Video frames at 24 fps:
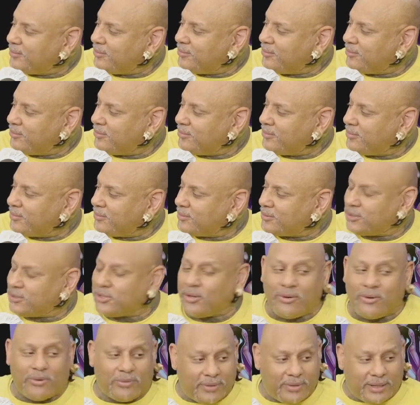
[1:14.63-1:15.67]
Okay, I get.
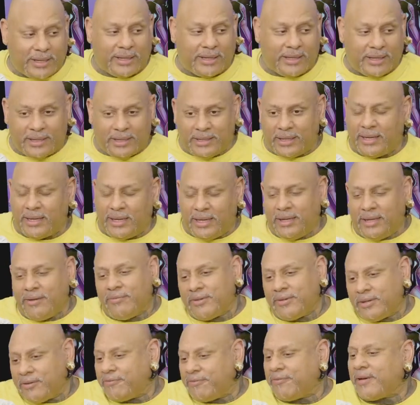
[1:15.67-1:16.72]
So it, it,
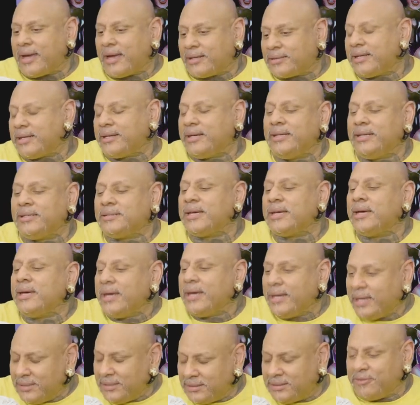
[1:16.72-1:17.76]
even the fact that he's
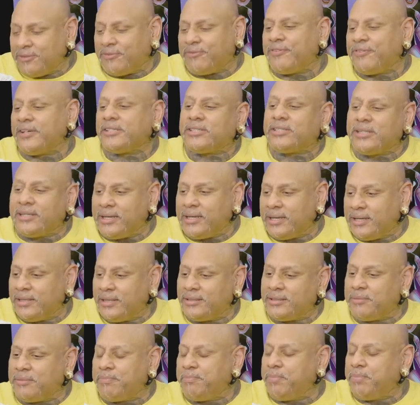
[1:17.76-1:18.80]
he's deficient in
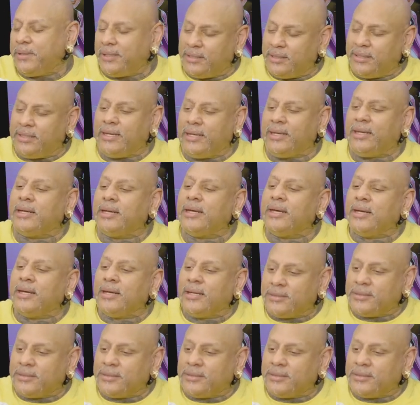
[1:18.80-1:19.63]
his ability